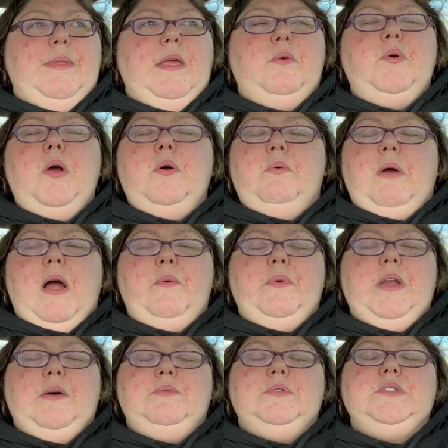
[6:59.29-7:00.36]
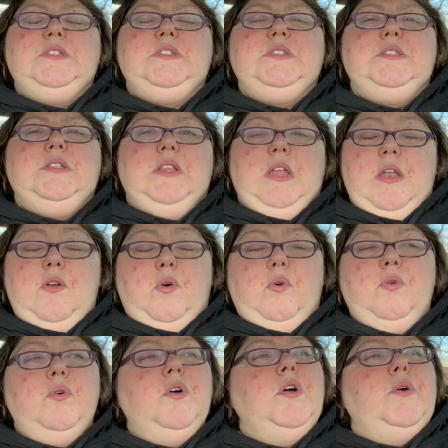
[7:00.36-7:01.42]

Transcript: They were around when I was little,